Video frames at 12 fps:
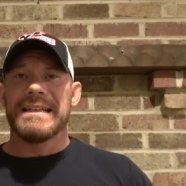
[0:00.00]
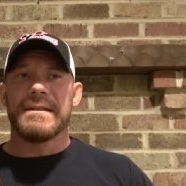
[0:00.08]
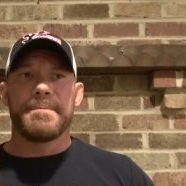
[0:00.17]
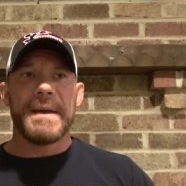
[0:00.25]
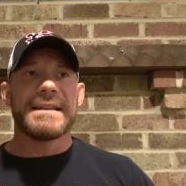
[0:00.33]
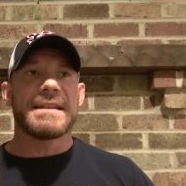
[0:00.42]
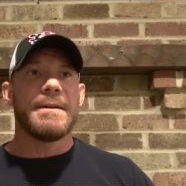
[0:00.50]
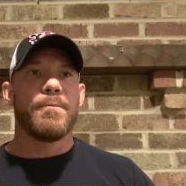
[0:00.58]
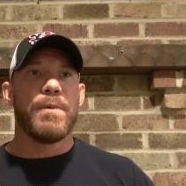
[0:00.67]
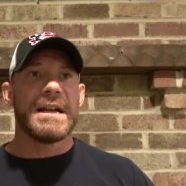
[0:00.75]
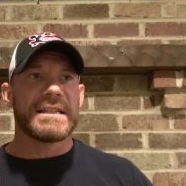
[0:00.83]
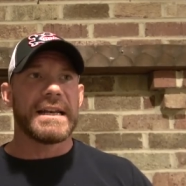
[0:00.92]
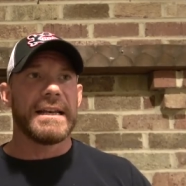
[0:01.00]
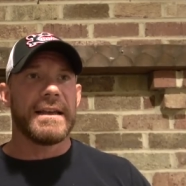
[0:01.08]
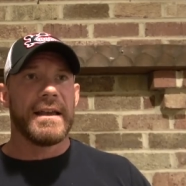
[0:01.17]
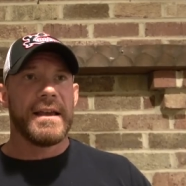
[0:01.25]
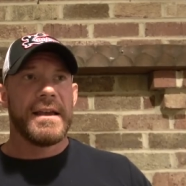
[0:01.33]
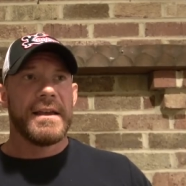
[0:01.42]
and basically
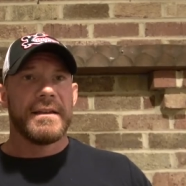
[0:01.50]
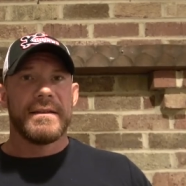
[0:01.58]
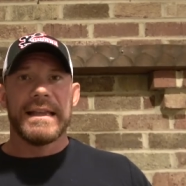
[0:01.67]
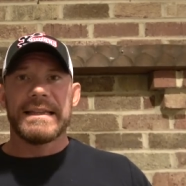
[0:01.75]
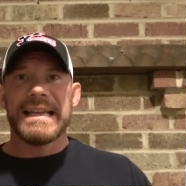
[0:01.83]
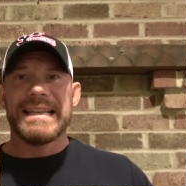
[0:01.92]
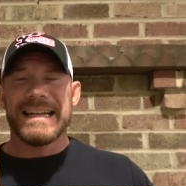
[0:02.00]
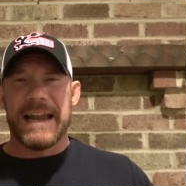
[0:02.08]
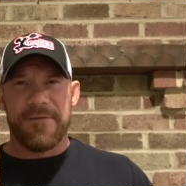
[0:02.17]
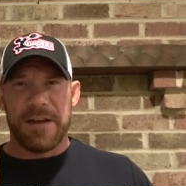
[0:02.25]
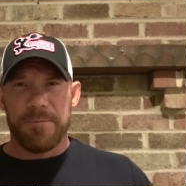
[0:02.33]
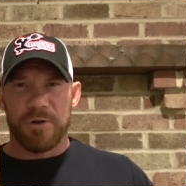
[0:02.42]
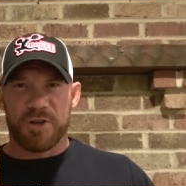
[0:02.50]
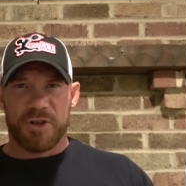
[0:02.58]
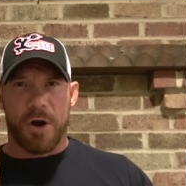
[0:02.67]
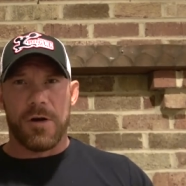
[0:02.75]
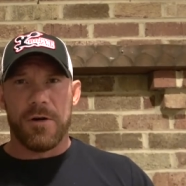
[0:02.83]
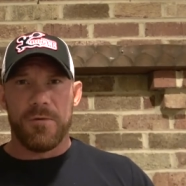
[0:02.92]
wishing that they didn't have any more
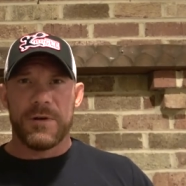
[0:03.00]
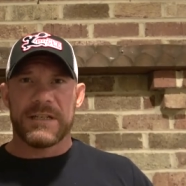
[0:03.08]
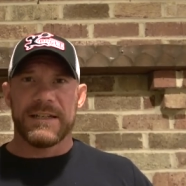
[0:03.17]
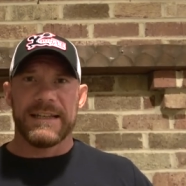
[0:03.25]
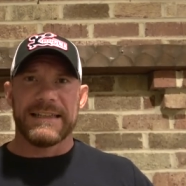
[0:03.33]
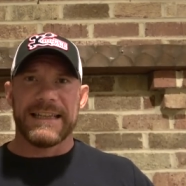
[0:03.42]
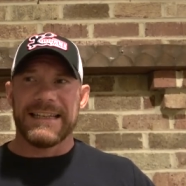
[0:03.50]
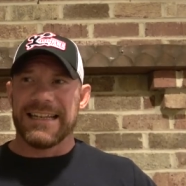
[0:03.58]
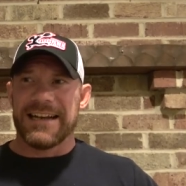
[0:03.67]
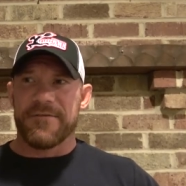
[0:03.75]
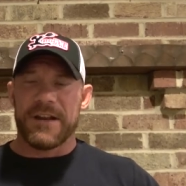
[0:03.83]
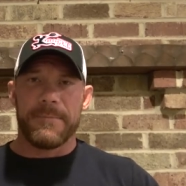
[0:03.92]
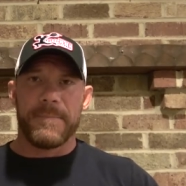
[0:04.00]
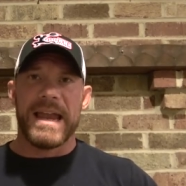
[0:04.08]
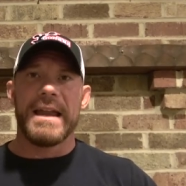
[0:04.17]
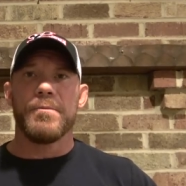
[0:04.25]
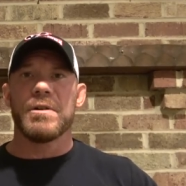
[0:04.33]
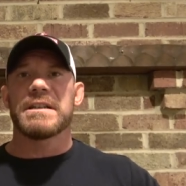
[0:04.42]
sorrow, wishing that they didn't have any
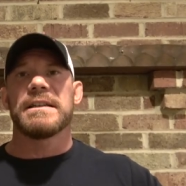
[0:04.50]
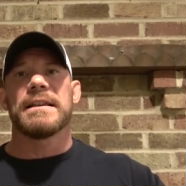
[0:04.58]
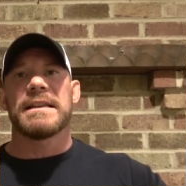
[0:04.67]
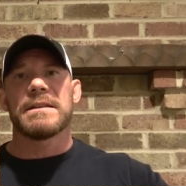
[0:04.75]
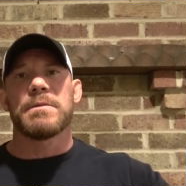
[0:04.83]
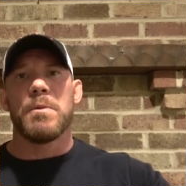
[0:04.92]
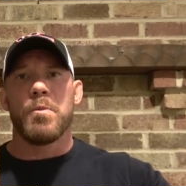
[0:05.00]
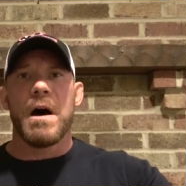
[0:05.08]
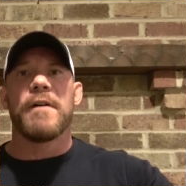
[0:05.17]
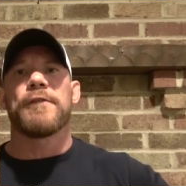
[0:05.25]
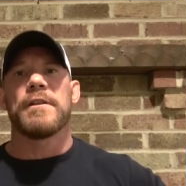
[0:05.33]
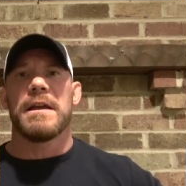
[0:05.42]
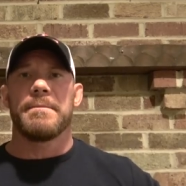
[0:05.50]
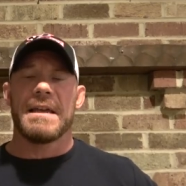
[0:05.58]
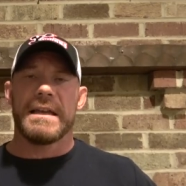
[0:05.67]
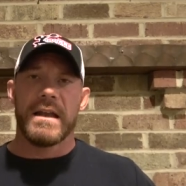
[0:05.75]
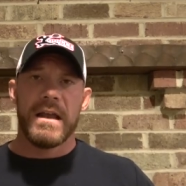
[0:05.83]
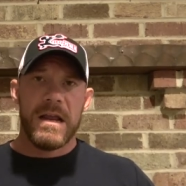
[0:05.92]
pain, wishing that things went well for them,
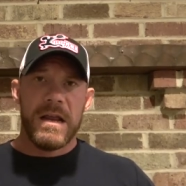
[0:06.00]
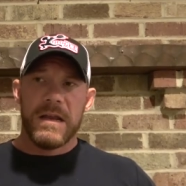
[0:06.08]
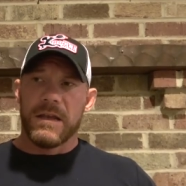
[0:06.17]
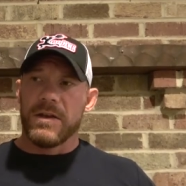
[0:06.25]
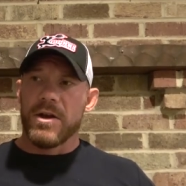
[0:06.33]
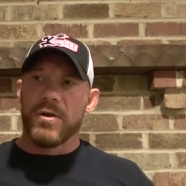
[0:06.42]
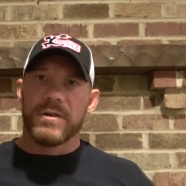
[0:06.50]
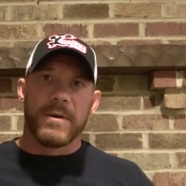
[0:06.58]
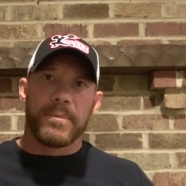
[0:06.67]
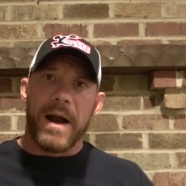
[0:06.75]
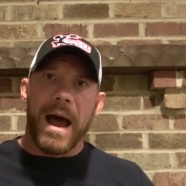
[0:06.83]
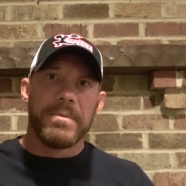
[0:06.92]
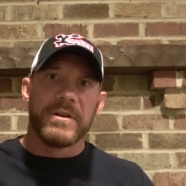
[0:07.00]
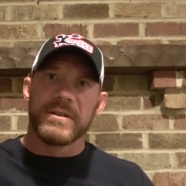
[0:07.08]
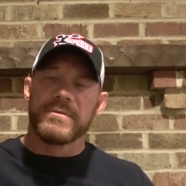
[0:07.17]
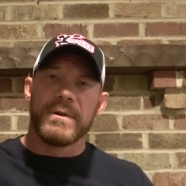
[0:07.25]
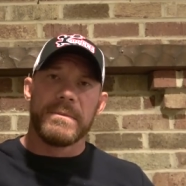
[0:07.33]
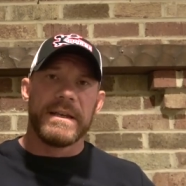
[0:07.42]
that, you know, their
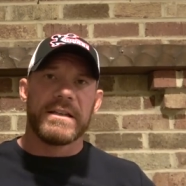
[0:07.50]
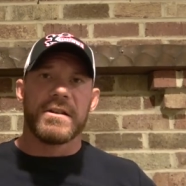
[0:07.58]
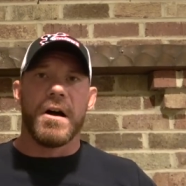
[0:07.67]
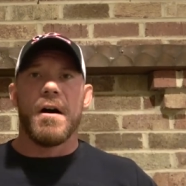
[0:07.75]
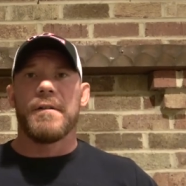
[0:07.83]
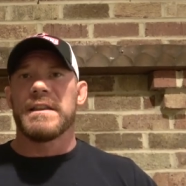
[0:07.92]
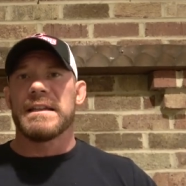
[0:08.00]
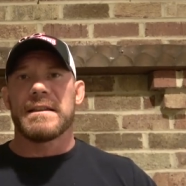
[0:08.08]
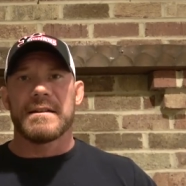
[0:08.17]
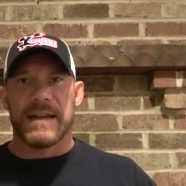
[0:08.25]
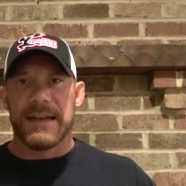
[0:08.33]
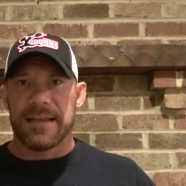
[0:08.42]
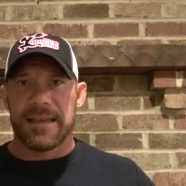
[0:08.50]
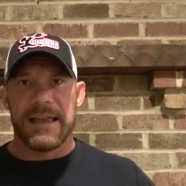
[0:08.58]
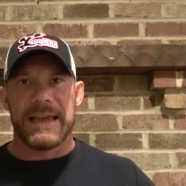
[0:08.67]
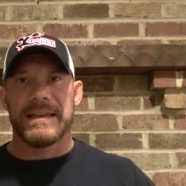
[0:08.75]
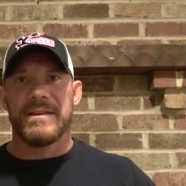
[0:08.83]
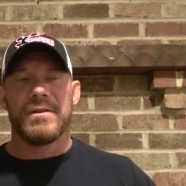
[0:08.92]
problems would be solved, that there's anything
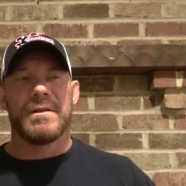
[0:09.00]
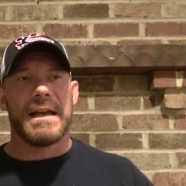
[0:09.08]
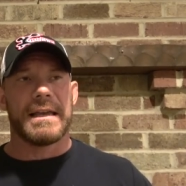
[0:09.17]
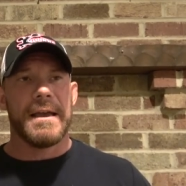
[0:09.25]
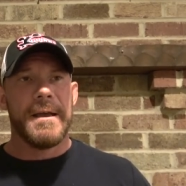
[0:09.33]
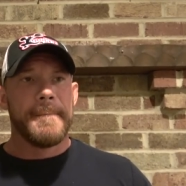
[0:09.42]
I can do. Like,